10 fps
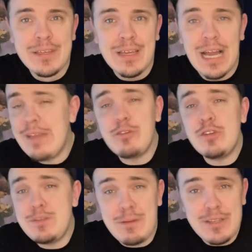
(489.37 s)
I've
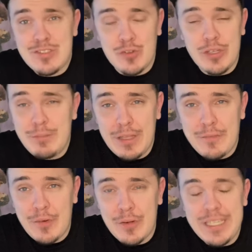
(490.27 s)
always been a Scream
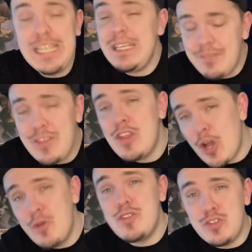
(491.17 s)
lover, even
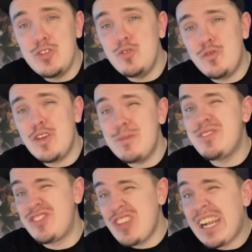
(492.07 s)
though the new films
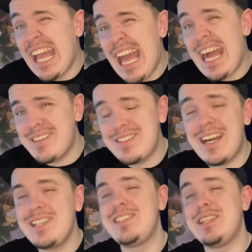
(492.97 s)
suck ass.
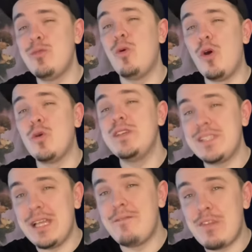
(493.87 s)
I still will always
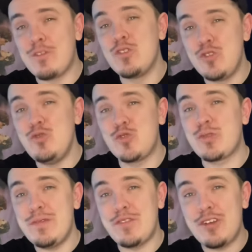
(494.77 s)
love the first two
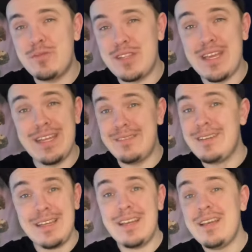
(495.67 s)
Scream films, and
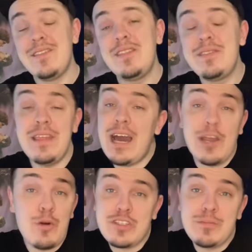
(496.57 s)
I
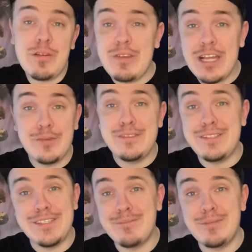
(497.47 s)
watch them every Halloween
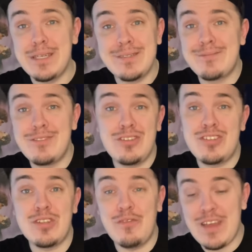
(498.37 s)
season because they're just
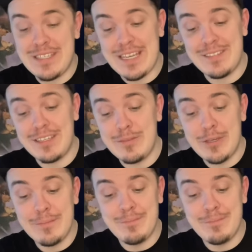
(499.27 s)
so fantastic to me.